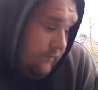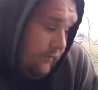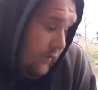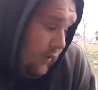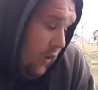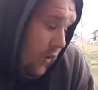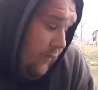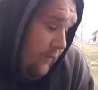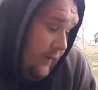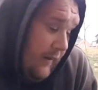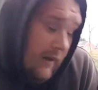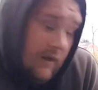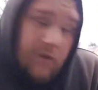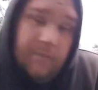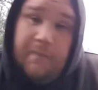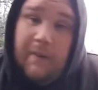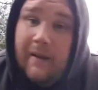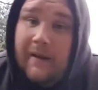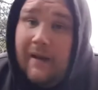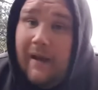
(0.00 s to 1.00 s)
the company that's
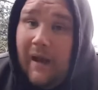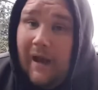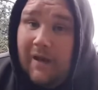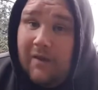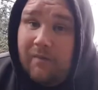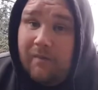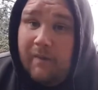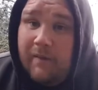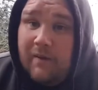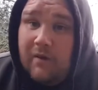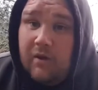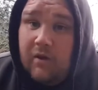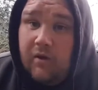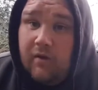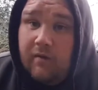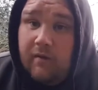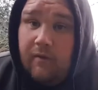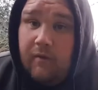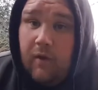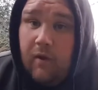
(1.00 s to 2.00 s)
been asked me to do
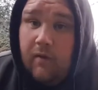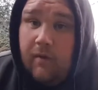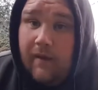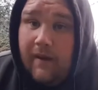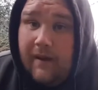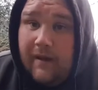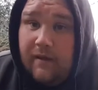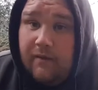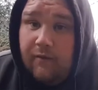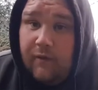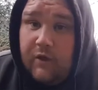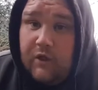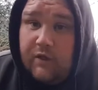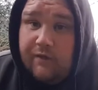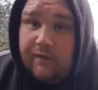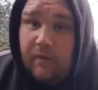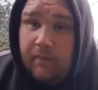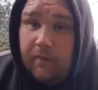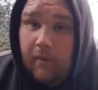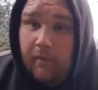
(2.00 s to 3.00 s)
the review is
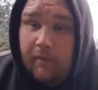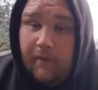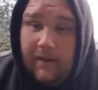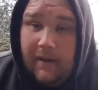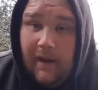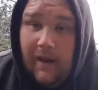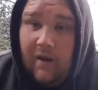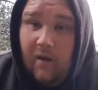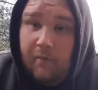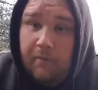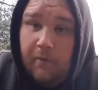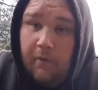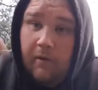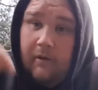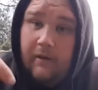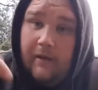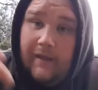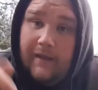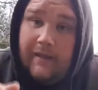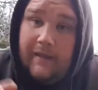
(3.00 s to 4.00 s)
Fishing Republic, and I'll put a
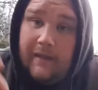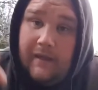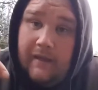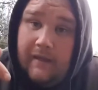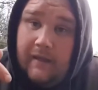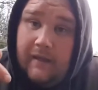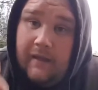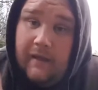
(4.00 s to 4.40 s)
link